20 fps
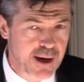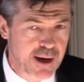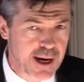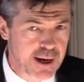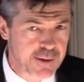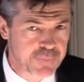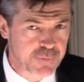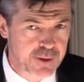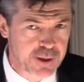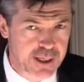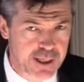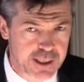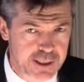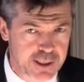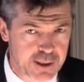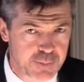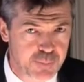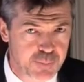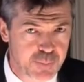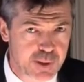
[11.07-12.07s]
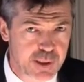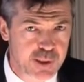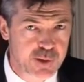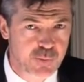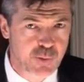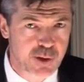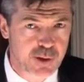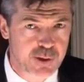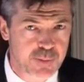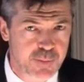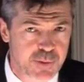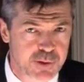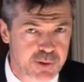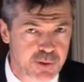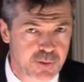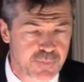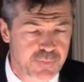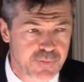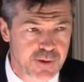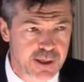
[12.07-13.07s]
of Aphria Inc. Please welcome
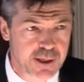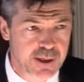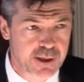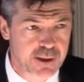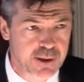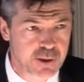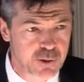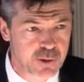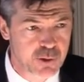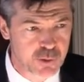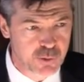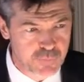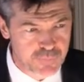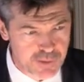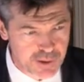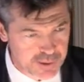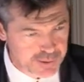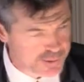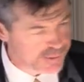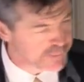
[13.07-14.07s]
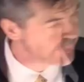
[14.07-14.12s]
Mr. Vic Neufeld.